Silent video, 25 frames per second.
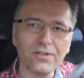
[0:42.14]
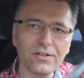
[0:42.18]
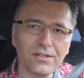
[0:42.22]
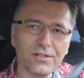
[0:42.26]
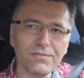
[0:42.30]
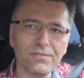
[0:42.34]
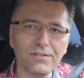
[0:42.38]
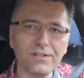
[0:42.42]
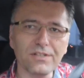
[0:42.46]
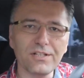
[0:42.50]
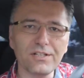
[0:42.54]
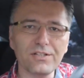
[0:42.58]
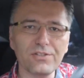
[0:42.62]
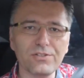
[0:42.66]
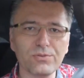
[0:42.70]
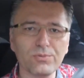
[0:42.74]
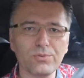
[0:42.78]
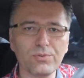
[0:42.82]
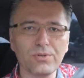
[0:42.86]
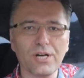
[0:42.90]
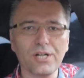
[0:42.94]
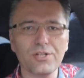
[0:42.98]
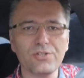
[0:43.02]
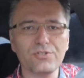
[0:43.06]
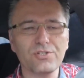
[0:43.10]
even need to
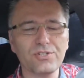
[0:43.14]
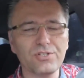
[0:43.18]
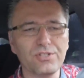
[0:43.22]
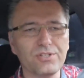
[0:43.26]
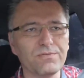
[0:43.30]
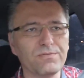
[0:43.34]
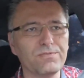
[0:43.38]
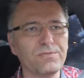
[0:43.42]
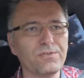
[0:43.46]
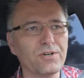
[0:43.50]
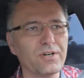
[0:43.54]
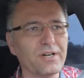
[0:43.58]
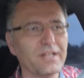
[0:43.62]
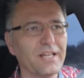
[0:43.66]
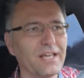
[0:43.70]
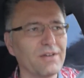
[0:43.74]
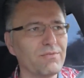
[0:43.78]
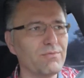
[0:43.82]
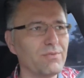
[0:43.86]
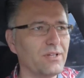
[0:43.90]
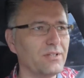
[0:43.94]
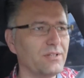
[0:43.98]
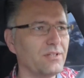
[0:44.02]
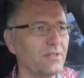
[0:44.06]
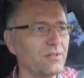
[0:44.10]
watch the
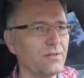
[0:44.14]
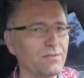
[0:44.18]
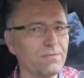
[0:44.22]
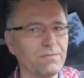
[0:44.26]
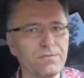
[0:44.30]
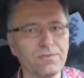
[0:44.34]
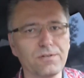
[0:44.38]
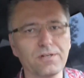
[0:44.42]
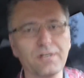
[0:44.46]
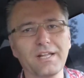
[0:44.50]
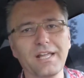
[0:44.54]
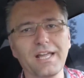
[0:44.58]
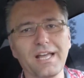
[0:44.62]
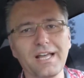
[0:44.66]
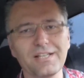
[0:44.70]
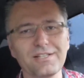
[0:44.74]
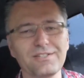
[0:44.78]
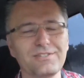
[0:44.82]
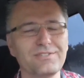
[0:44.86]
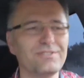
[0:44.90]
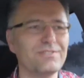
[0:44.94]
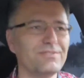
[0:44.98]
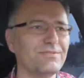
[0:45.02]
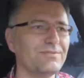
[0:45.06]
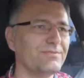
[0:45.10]
weather
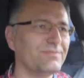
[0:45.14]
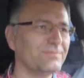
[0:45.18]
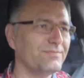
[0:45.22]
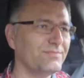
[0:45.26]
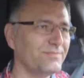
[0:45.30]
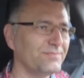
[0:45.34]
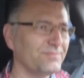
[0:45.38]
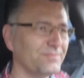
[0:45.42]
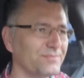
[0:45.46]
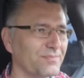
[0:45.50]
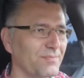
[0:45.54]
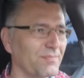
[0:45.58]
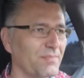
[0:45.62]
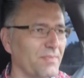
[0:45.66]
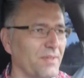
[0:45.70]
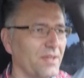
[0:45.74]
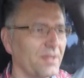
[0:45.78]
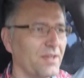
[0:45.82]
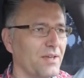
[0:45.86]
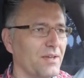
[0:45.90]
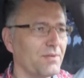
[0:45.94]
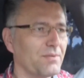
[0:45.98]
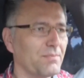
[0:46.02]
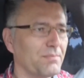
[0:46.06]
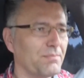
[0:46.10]
forecast.
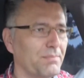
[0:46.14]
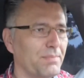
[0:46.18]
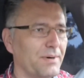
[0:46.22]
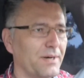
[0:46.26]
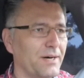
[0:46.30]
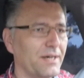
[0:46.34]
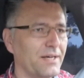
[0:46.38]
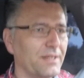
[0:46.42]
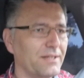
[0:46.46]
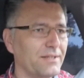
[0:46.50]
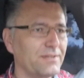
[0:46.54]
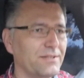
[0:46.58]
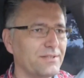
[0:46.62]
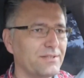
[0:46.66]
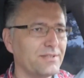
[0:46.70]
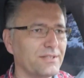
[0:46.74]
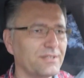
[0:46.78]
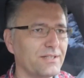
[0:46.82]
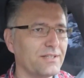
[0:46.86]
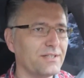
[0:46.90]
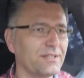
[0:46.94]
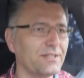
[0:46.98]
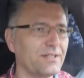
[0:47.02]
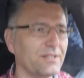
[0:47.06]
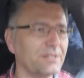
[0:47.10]
But
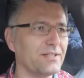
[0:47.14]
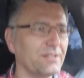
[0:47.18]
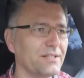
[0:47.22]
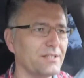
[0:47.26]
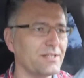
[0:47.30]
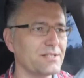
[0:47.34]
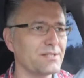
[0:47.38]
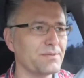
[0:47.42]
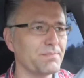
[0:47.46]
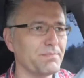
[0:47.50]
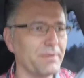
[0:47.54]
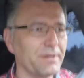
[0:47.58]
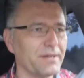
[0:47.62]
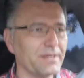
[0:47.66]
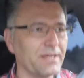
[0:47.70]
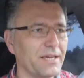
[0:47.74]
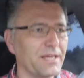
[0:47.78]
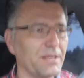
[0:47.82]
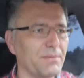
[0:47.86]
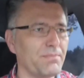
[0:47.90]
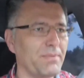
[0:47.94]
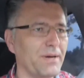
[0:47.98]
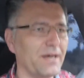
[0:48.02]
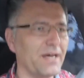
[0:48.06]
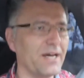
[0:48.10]
let's
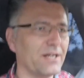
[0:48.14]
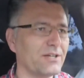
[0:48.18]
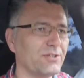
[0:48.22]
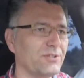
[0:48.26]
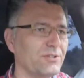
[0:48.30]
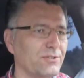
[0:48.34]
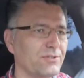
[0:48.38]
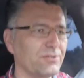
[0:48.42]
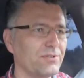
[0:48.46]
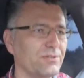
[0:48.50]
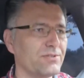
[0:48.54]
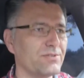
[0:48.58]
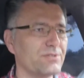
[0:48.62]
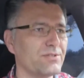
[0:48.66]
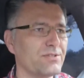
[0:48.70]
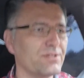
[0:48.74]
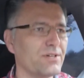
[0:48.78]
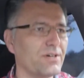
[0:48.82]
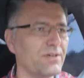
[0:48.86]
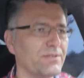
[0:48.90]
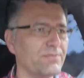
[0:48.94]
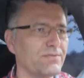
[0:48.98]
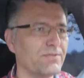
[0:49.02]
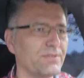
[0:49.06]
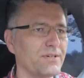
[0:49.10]
get back to
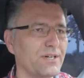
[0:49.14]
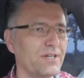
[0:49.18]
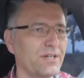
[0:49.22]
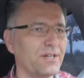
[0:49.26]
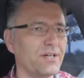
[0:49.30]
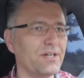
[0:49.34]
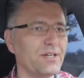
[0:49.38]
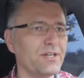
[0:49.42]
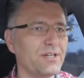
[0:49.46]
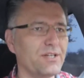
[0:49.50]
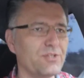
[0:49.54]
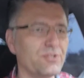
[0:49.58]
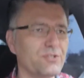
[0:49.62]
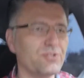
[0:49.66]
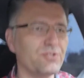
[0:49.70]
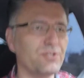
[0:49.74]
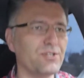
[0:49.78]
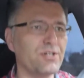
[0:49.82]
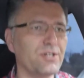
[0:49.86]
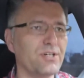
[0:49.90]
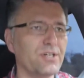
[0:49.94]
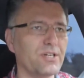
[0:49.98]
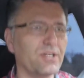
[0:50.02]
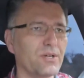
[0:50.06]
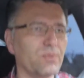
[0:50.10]
software
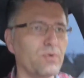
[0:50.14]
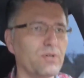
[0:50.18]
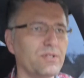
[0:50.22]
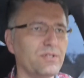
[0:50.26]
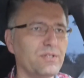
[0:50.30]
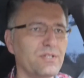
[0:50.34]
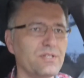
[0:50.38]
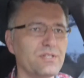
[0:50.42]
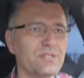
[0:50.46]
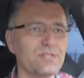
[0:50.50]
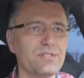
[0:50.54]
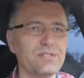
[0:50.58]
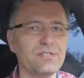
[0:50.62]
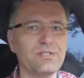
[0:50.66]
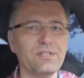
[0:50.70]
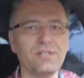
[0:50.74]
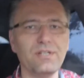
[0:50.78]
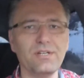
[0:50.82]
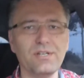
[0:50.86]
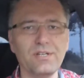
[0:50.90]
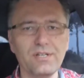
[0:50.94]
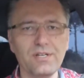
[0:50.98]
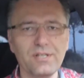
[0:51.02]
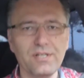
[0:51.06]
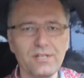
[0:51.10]
engineering, what this
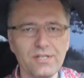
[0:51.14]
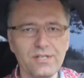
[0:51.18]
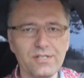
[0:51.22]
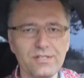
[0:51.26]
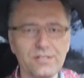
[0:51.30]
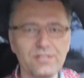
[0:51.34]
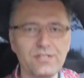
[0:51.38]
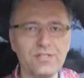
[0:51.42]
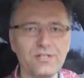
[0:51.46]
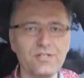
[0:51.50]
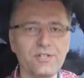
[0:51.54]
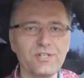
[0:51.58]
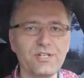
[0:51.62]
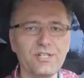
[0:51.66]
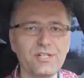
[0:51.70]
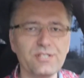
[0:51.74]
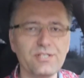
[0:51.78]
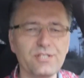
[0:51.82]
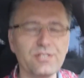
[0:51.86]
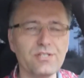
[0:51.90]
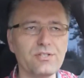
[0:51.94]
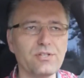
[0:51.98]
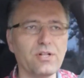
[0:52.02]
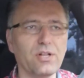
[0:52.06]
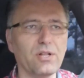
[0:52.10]

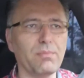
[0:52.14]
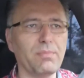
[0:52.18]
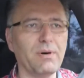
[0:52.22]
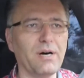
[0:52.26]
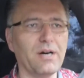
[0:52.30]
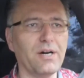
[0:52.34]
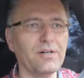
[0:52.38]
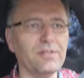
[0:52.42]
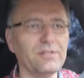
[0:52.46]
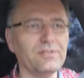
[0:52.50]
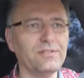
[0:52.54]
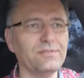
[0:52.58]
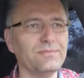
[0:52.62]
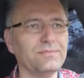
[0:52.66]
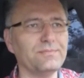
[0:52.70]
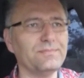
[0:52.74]
series is all about.